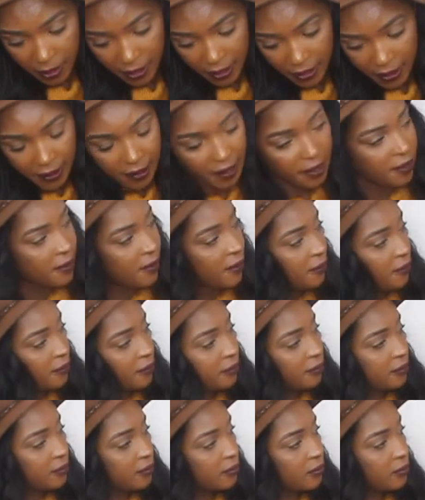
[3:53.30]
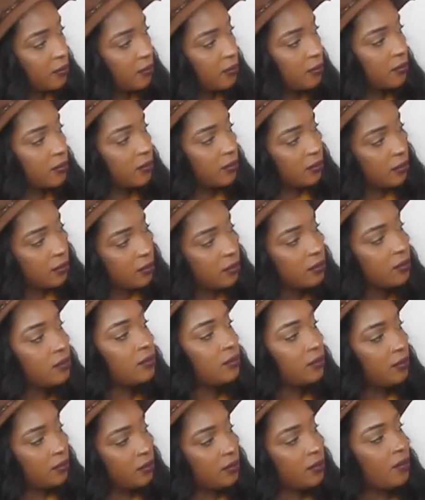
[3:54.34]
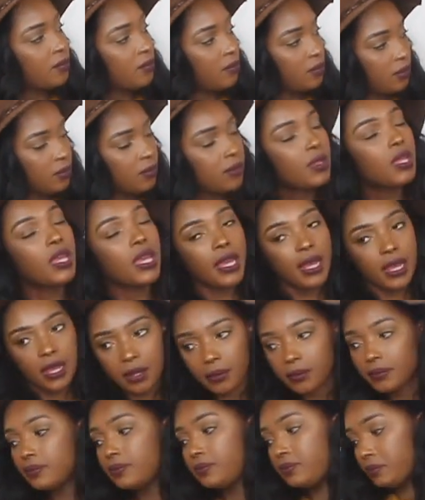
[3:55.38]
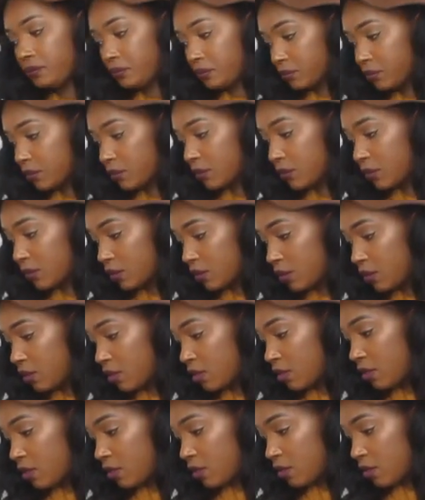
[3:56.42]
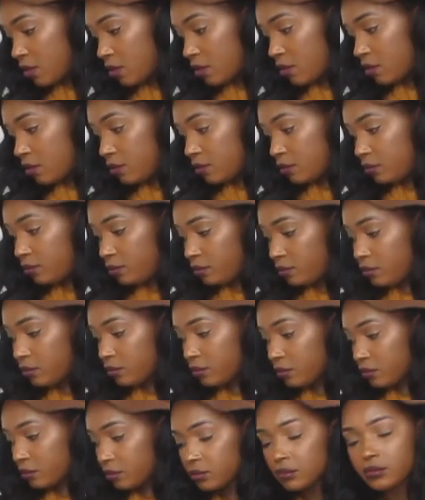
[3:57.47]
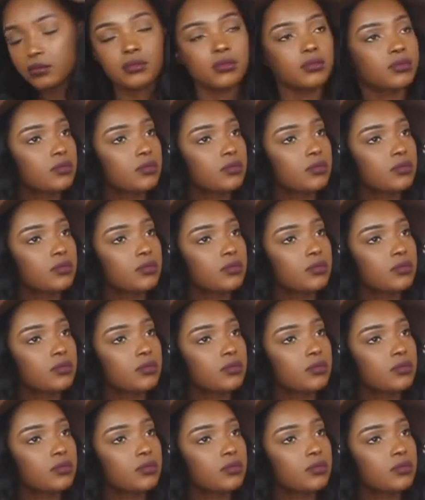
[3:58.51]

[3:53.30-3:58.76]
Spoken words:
(not speaking)